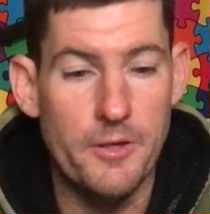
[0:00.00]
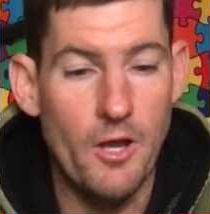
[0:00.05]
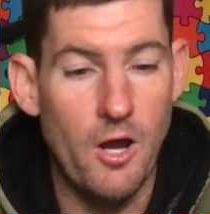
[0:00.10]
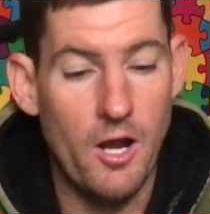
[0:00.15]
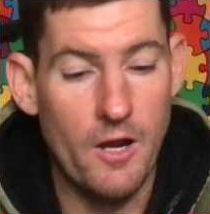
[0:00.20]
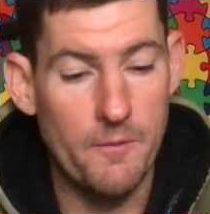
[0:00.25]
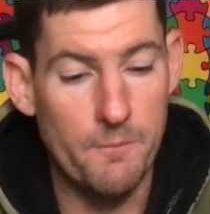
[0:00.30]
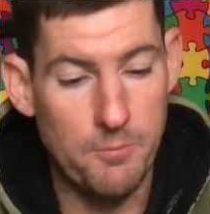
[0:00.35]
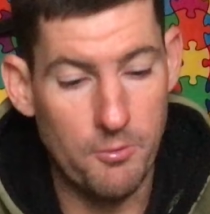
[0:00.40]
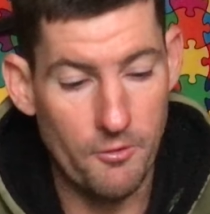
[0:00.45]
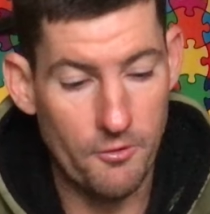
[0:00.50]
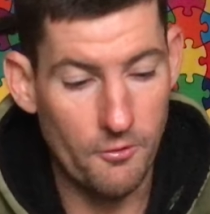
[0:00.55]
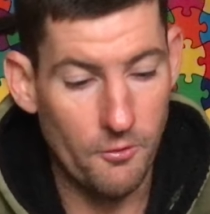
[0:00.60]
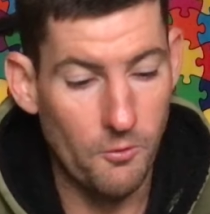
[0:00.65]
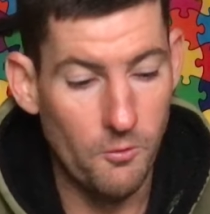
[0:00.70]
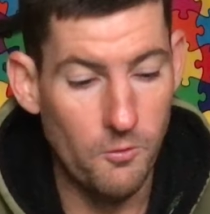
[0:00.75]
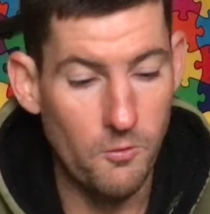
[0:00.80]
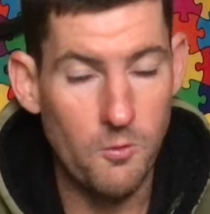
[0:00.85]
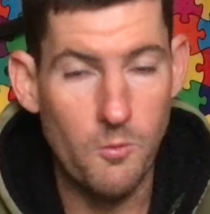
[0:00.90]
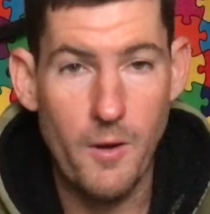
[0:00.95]
I can put it
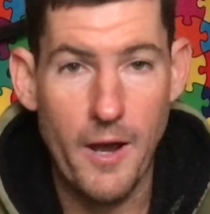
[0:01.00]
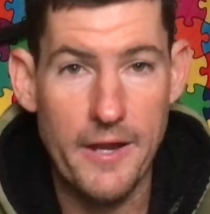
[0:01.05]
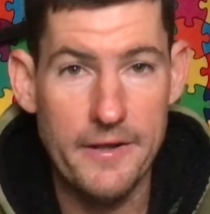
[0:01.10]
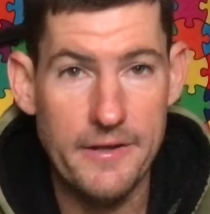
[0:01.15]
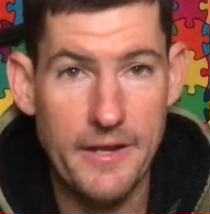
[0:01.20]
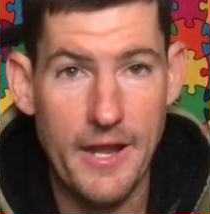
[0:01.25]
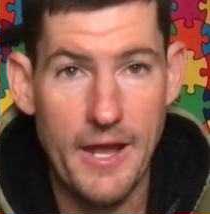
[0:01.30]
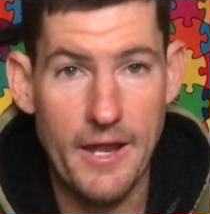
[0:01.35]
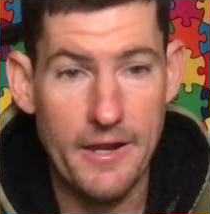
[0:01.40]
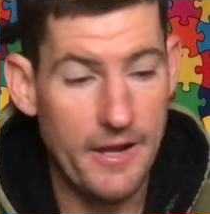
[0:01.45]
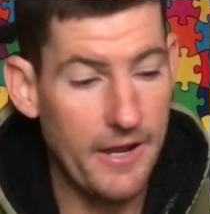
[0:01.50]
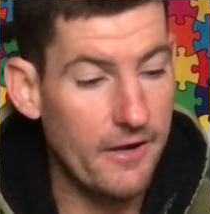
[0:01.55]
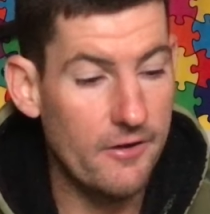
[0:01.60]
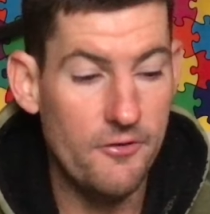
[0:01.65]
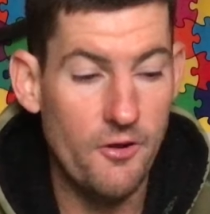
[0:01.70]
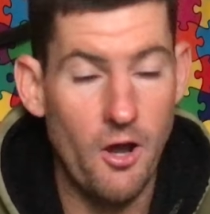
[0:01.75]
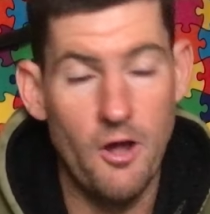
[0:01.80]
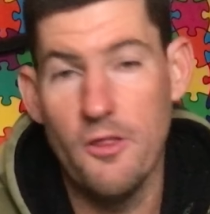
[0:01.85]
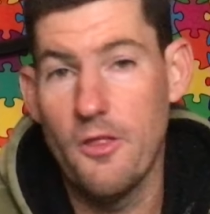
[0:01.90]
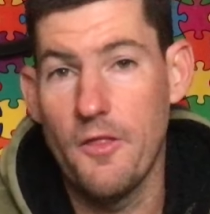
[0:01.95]
all the way down and
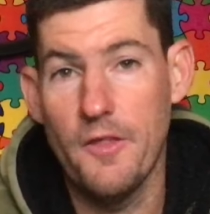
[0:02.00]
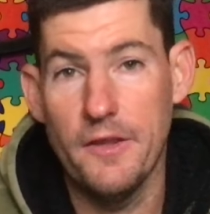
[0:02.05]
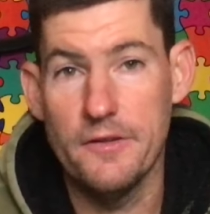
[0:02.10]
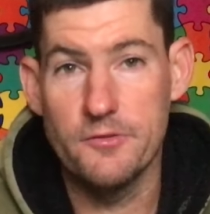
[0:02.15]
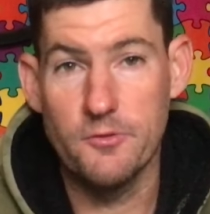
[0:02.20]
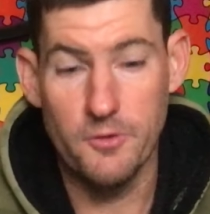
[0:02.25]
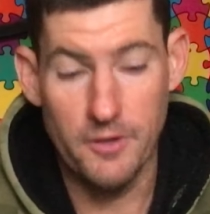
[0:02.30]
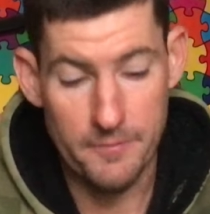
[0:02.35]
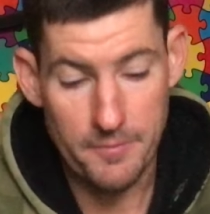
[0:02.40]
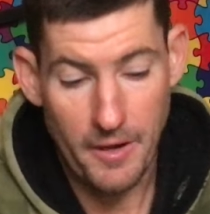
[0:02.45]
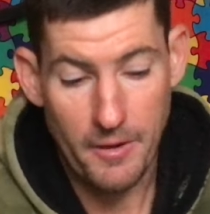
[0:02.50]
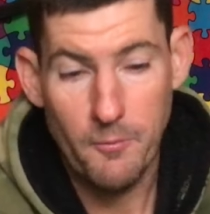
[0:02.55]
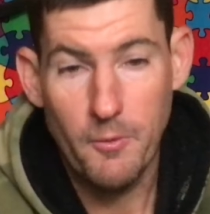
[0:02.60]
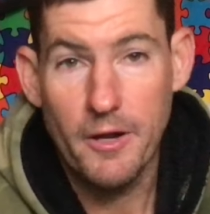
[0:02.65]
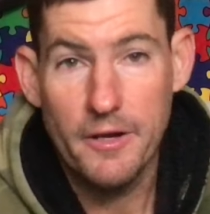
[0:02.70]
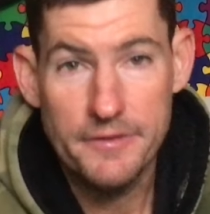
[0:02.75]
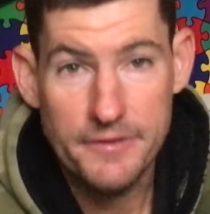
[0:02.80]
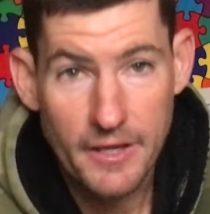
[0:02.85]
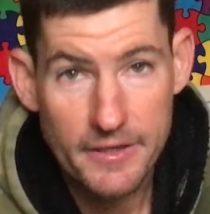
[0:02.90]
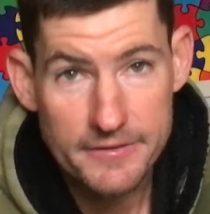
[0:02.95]
know that there's grip, and when
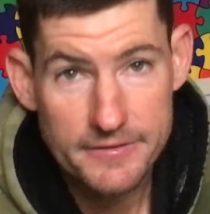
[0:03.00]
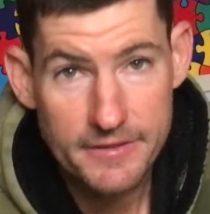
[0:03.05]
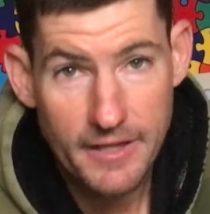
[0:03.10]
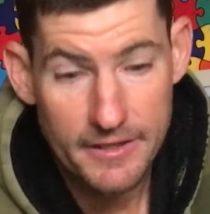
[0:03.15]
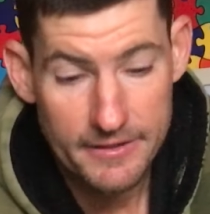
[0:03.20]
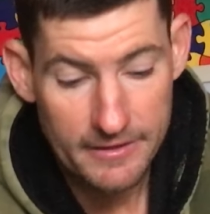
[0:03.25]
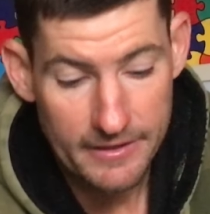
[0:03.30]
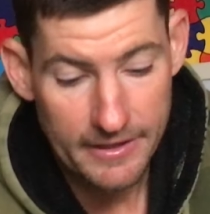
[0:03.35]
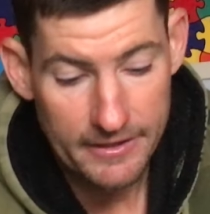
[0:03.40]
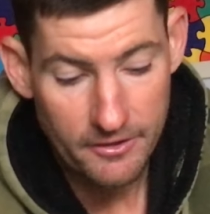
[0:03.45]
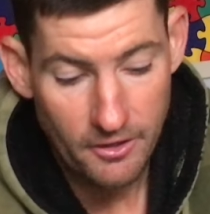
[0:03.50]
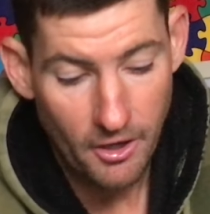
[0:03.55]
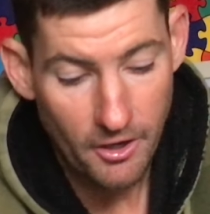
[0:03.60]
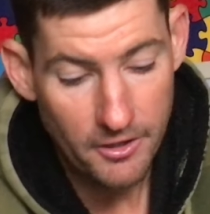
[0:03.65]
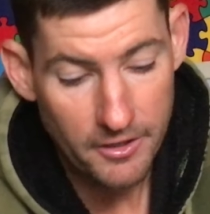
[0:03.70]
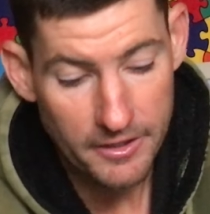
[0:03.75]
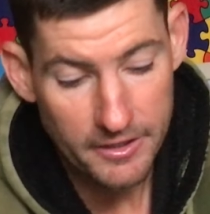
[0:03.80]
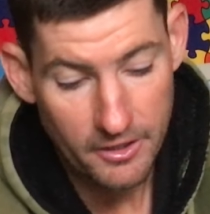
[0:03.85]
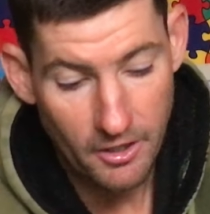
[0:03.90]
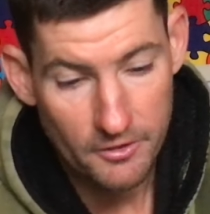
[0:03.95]
it does start to let go,
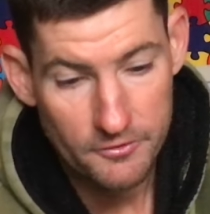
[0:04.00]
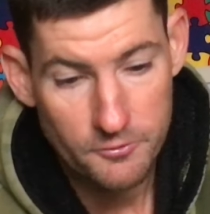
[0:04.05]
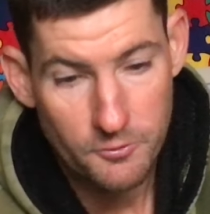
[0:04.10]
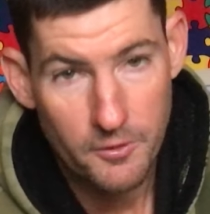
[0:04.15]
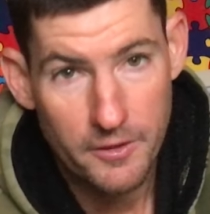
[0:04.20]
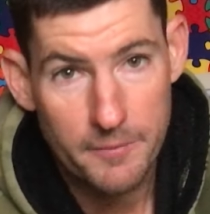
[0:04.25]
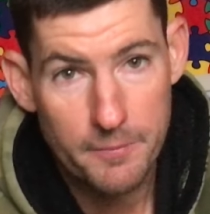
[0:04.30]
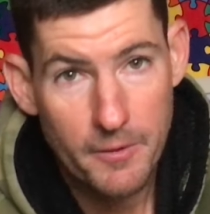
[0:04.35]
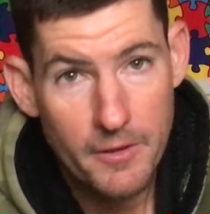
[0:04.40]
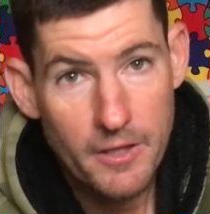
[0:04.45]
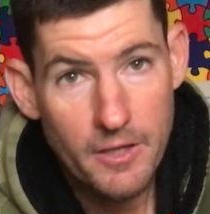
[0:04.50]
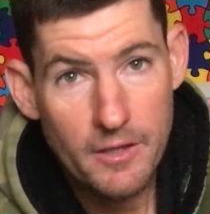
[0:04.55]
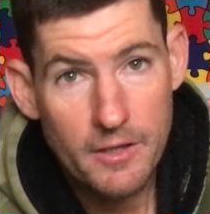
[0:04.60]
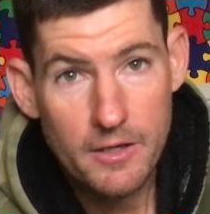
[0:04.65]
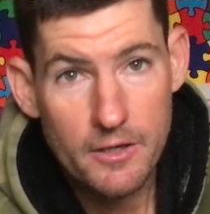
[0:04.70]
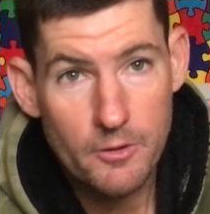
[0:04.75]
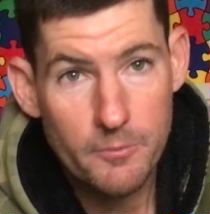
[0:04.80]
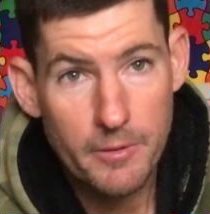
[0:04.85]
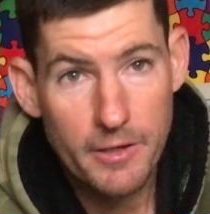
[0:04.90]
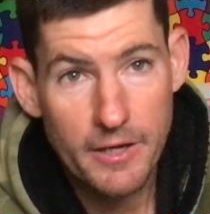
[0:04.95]
it goes grip, a
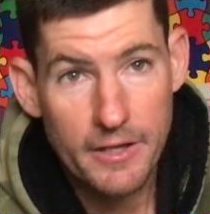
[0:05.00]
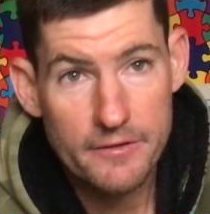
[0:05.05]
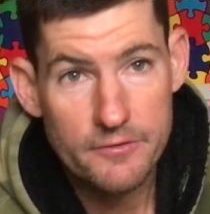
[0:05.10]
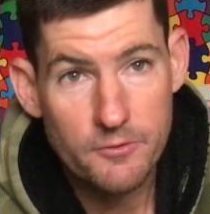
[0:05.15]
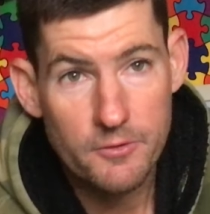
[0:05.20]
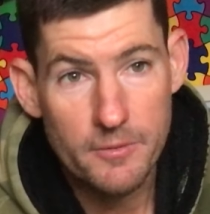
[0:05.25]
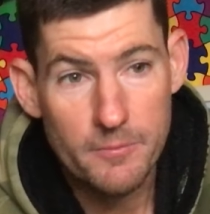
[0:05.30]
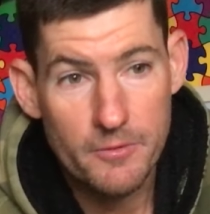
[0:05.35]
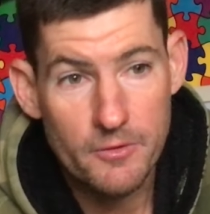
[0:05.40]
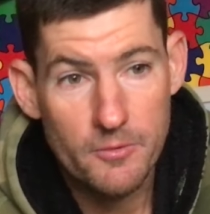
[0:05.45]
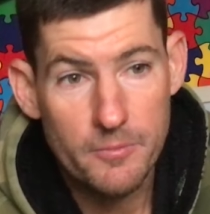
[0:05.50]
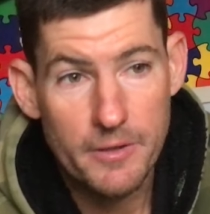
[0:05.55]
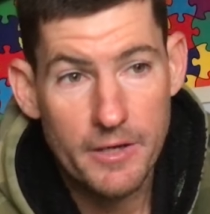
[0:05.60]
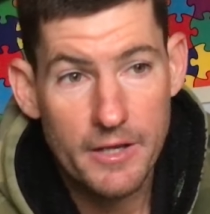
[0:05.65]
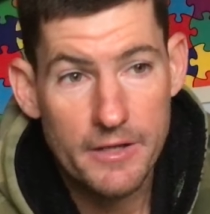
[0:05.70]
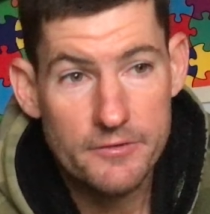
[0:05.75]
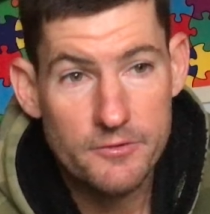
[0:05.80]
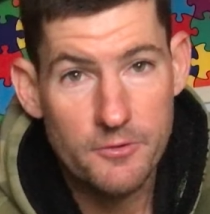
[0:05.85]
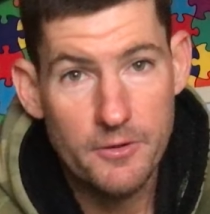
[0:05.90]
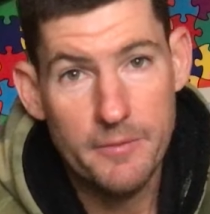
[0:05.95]
little bit less
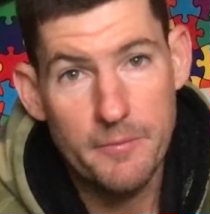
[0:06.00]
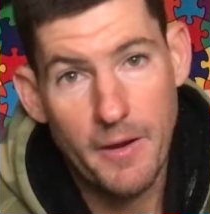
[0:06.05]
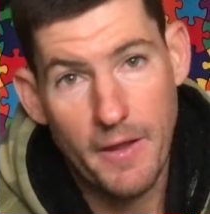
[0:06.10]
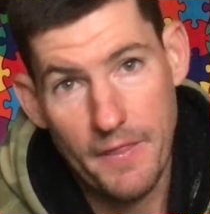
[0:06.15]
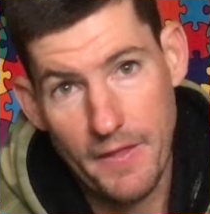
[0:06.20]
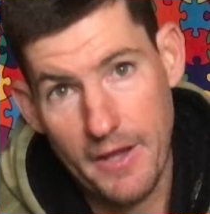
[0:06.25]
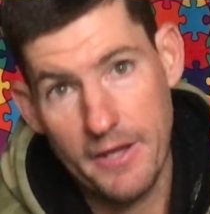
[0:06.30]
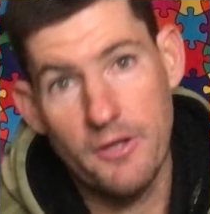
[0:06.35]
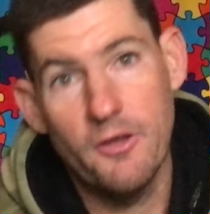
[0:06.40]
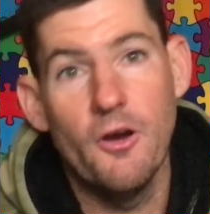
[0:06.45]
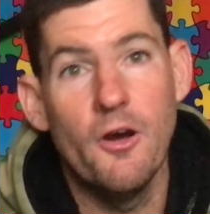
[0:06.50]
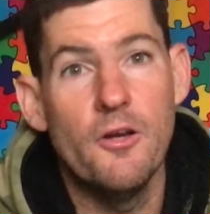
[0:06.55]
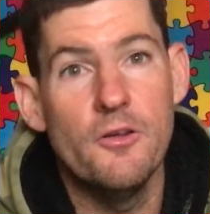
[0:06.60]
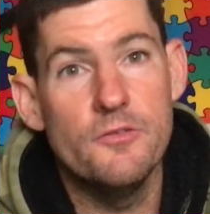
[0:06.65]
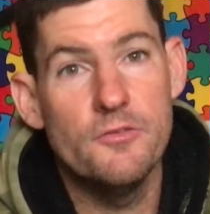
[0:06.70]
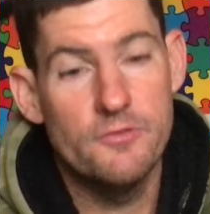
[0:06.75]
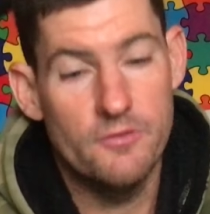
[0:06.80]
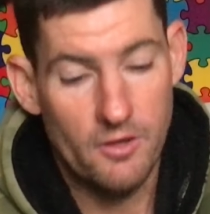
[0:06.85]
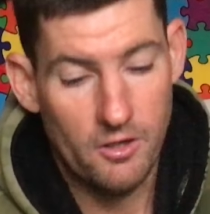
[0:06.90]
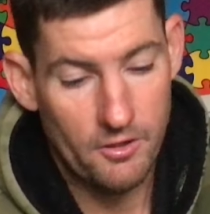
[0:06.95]
grip, and then
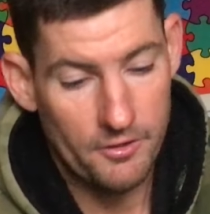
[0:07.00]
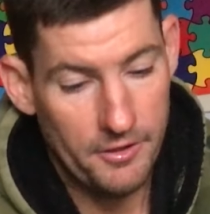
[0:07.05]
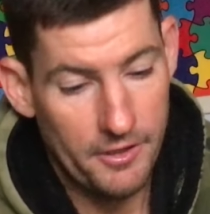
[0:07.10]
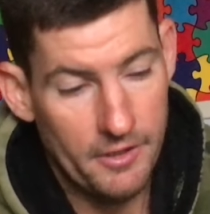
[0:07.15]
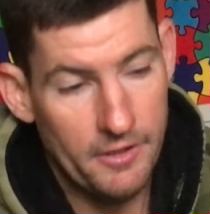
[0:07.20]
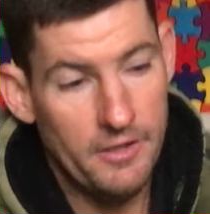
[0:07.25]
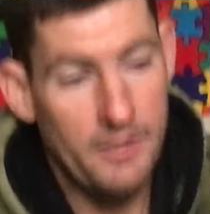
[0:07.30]
goes on you.